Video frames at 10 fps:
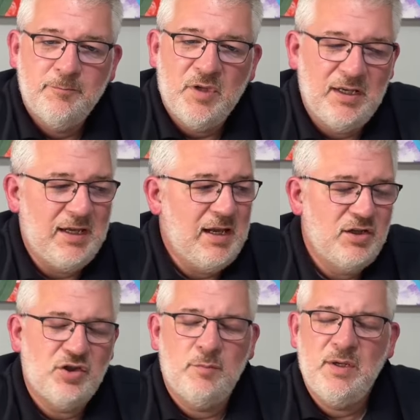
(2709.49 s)
And again, it
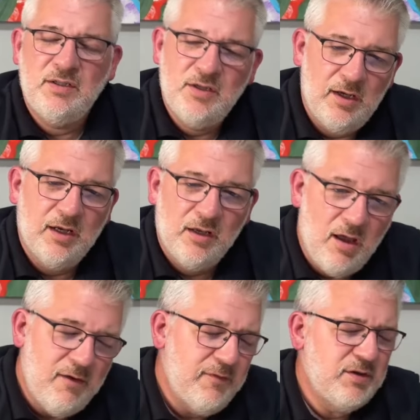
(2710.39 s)
should be done in
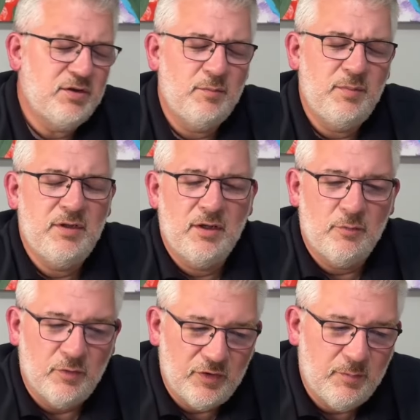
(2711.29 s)
love. It should be done
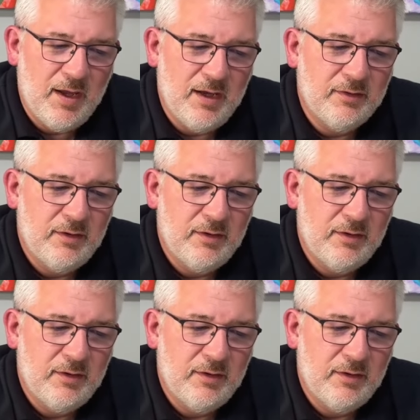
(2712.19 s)
in respect.